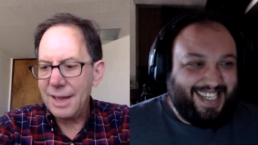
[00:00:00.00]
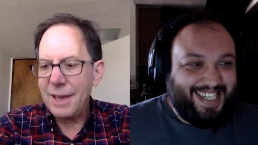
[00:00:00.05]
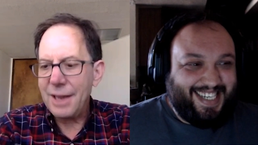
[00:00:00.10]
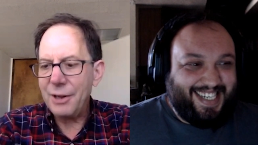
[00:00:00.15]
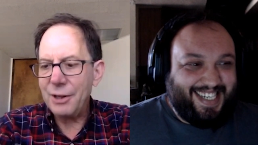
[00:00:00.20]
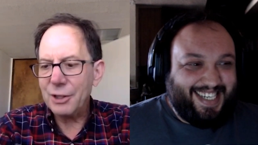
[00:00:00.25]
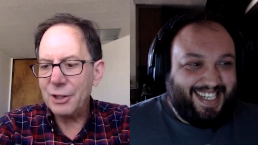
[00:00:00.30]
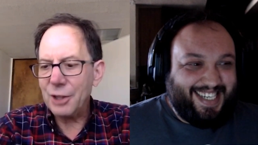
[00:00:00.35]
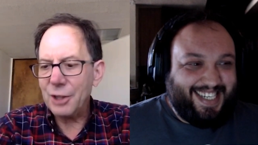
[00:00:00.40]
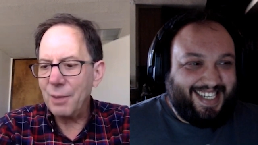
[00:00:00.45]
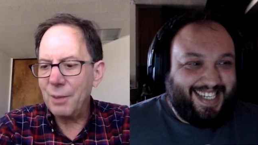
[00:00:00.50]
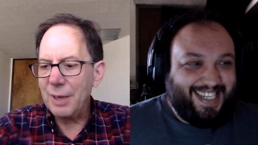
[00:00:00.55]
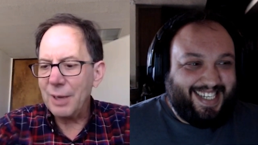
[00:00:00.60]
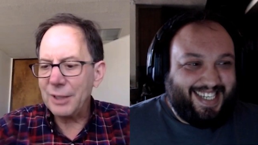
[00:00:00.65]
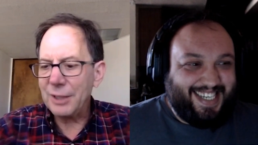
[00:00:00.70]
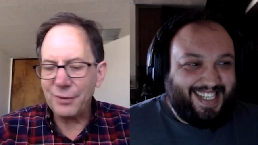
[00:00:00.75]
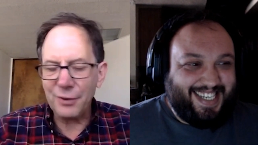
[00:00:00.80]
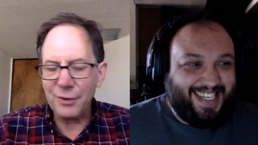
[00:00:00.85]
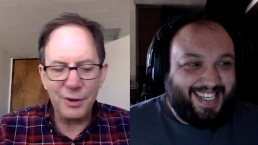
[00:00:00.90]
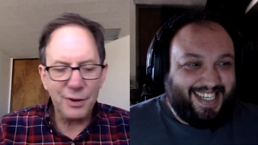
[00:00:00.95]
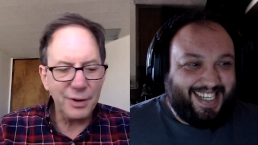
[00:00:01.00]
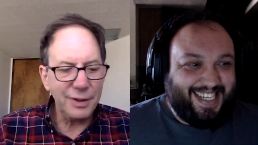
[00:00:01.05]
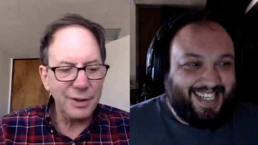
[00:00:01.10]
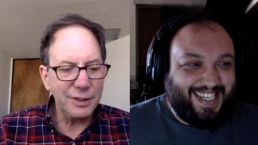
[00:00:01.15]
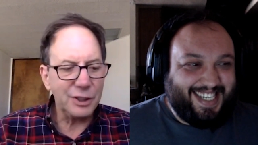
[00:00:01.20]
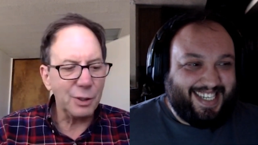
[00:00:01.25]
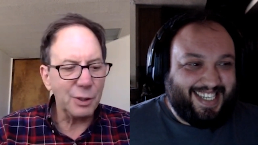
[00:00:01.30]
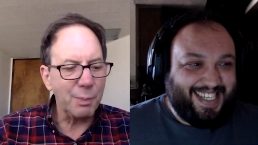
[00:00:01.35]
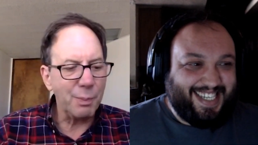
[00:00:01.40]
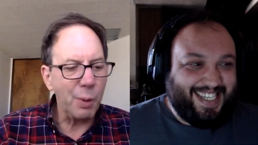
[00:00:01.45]
Speaker 1: so much for
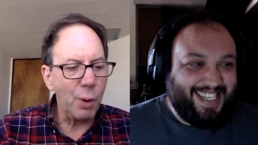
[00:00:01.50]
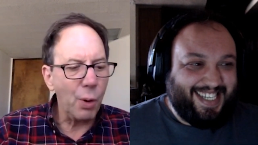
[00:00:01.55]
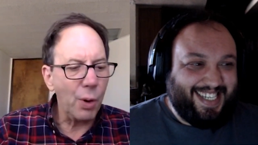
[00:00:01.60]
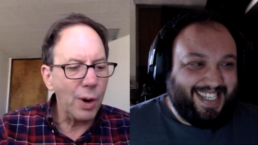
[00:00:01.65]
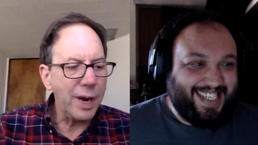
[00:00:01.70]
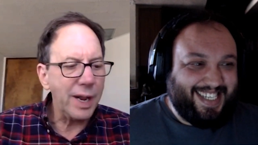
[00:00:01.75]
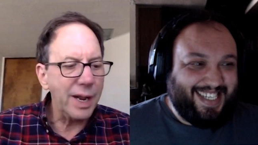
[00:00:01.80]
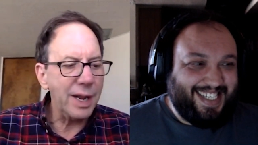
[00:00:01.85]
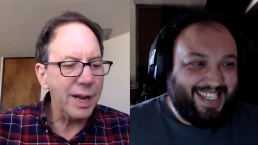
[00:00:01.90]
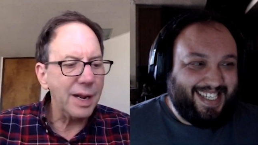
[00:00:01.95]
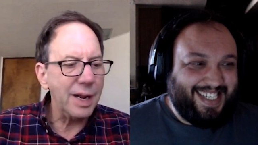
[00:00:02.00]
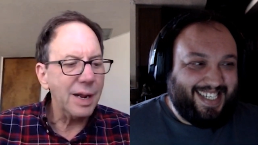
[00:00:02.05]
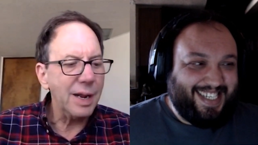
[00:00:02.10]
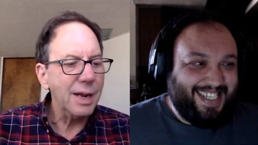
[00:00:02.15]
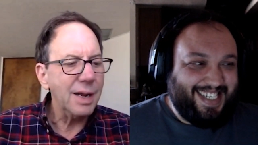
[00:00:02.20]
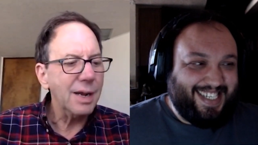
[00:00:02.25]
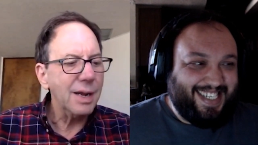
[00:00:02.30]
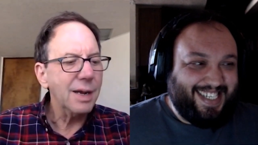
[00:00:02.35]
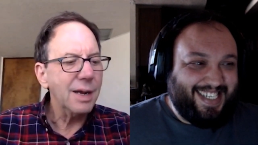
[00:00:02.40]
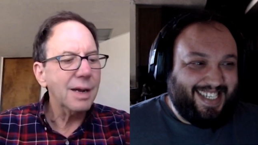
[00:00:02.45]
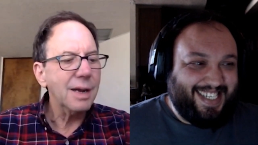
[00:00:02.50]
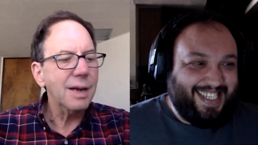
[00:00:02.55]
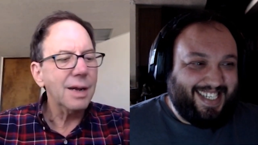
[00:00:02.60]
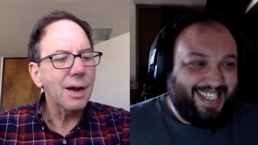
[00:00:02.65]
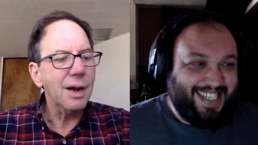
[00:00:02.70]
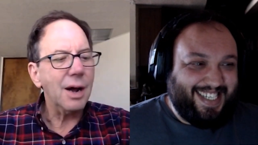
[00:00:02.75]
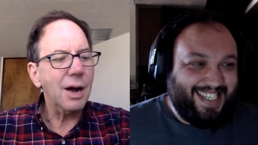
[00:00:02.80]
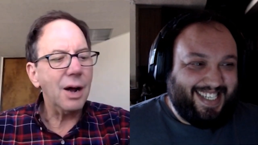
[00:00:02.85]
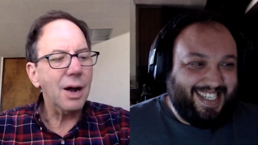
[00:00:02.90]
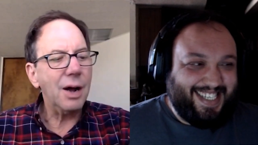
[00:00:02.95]
supporting
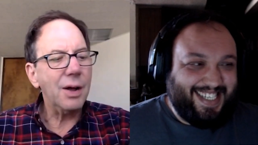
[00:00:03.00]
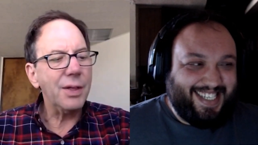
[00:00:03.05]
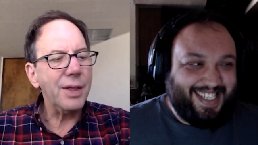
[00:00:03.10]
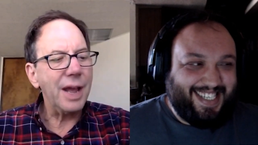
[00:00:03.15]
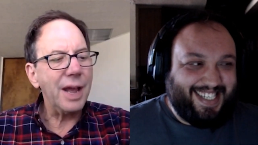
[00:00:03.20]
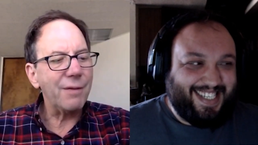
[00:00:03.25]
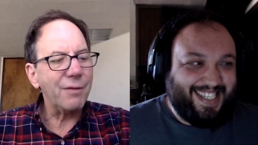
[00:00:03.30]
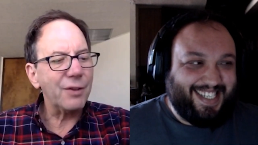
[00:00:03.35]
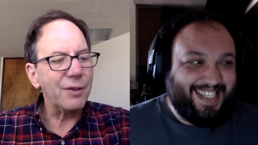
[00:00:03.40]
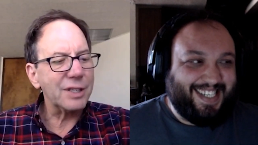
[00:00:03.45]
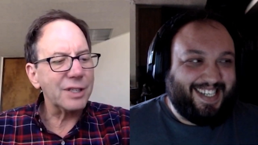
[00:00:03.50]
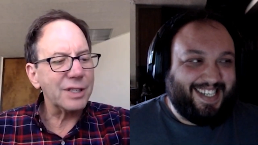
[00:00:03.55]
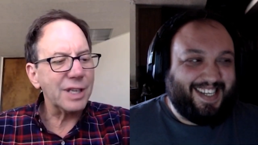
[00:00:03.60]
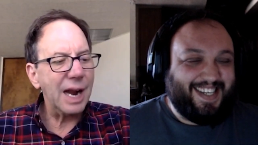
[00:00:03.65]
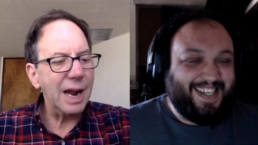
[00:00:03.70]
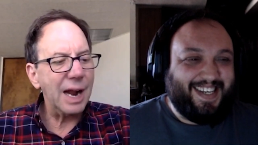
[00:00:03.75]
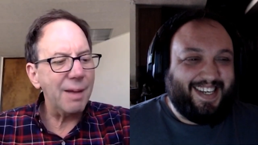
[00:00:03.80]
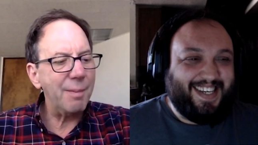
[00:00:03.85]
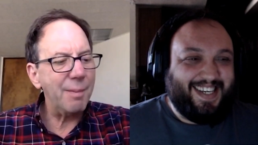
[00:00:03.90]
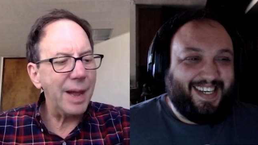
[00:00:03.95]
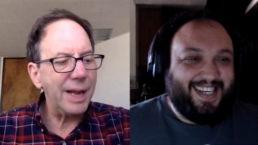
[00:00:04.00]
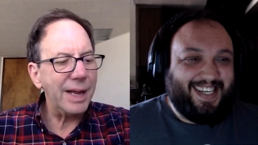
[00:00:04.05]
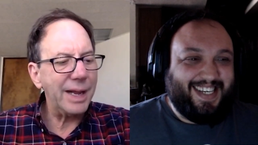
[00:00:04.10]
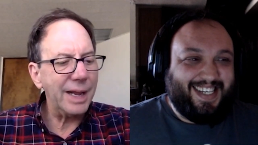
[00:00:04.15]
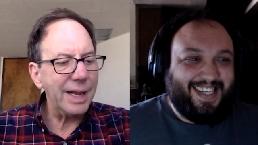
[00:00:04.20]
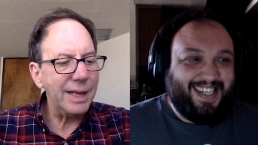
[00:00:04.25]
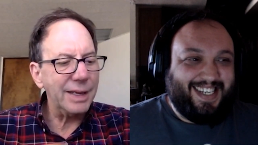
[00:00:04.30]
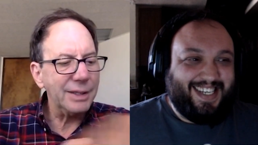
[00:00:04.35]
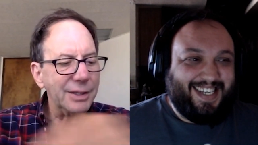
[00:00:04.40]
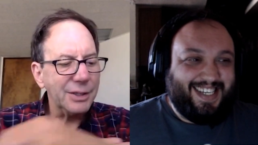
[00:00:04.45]
all the efforts that I'm
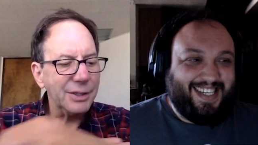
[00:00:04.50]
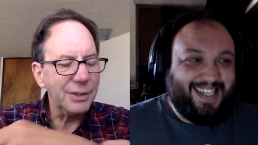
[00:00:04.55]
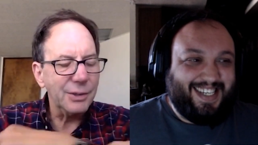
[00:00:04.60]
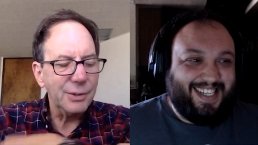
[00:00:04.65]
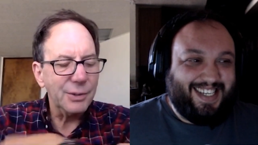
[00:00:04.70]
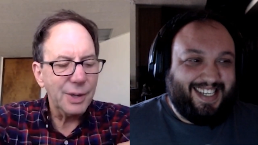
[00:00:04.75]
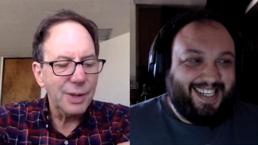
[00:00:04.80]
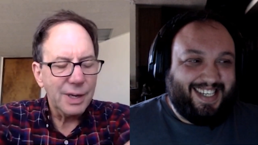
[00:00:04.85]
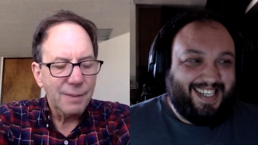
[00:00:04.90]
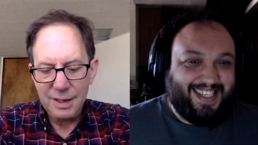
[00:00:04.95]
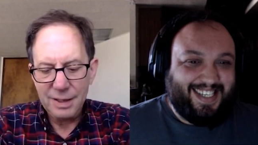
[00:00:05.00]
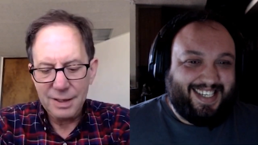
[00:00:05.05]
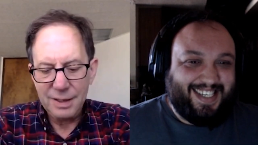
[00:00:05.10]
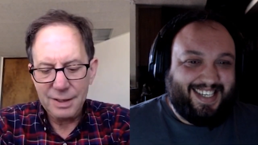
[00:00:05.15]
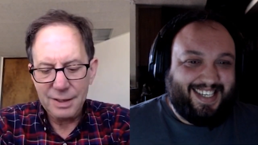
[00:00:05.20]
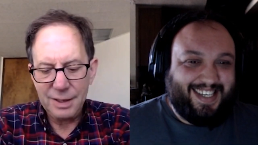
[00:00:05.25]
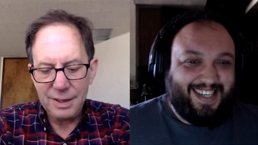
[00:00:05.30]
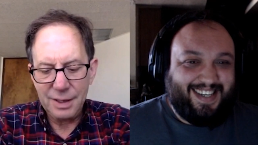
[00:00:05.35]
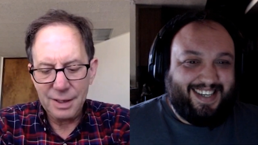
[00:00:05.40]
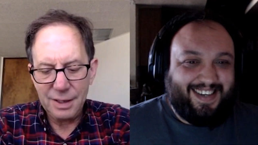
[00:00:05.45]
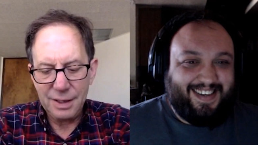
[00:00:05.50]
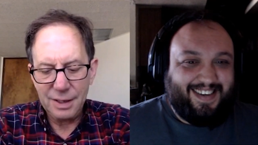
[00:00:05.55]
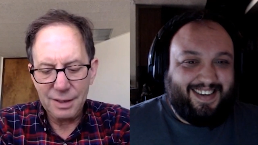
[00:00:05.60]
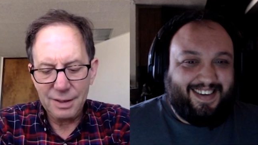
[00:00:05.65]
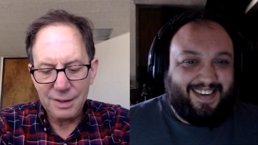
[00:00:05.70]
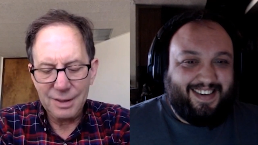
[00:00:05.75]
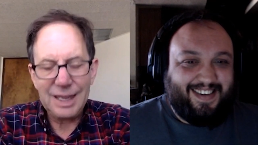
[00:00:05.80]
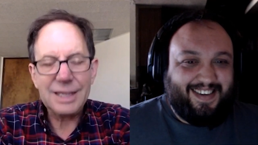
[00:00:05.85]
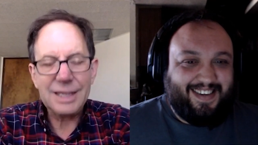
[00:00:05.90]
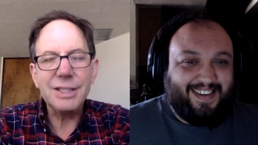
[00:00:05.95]
making to uh, to
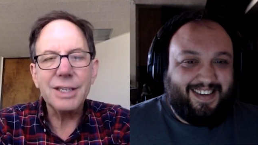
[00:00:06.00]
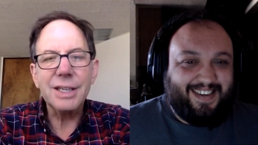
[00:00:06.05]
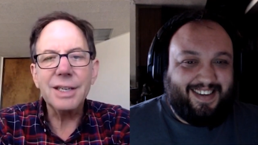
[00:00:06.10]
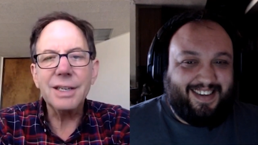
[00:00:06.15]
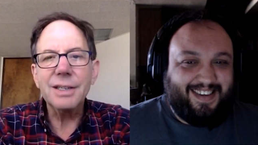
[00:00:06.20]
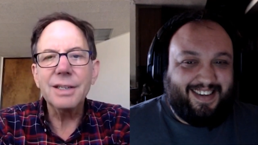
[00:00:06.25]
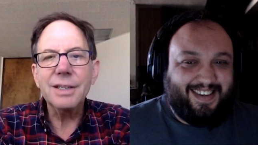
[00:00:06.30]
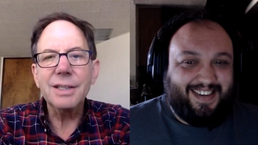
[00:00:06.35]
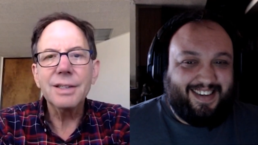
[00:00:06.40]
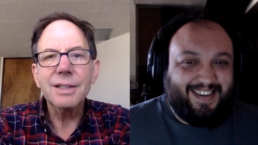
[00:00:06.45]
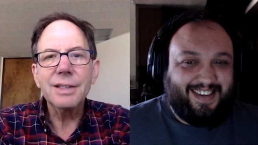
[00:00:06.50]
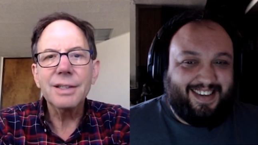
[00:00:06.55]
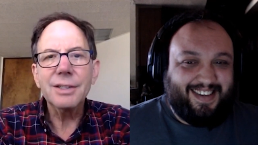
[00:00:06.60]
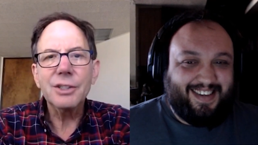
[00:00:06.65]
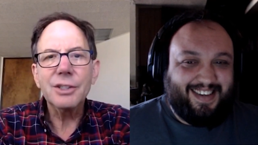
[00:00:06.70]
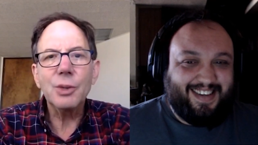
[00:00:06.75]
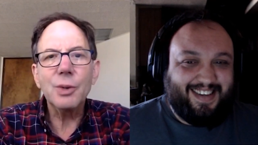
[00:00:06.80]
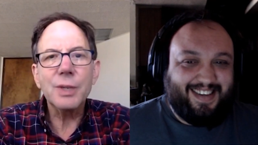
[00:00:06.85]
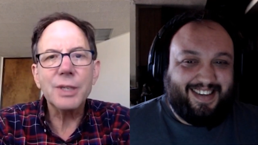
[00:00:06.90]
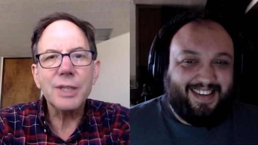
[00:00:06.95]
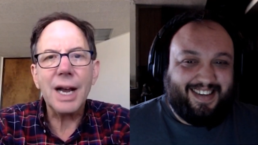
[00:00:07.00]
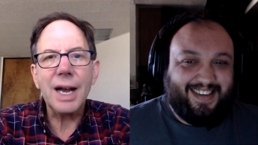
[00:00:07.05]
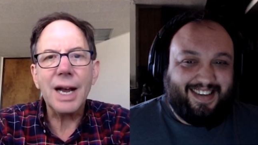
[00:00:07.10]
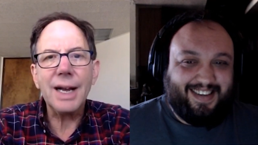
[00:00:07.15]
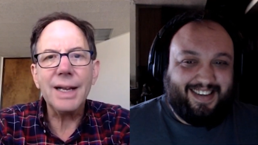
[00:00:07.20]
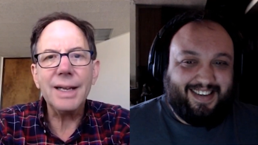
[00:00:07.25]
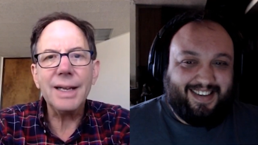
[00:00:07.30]
lessen suicide.